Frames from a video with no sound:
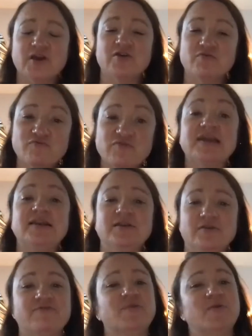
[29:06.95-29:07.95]
you're really
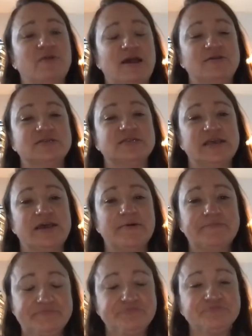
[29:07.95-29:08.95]
not from around here.
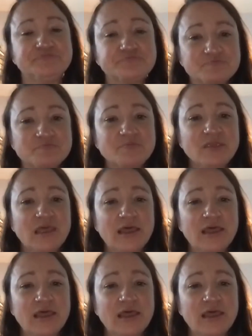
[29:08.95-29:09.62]
Oh, um,